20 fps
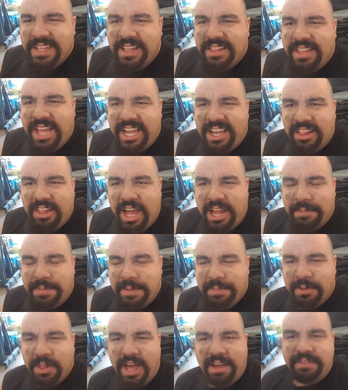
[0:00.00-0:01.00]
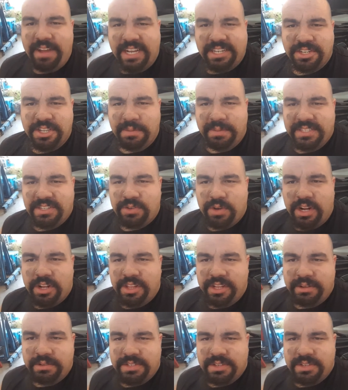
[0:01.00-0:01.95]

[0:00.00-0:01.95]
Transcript: Like a lot of people, I've actually been struggling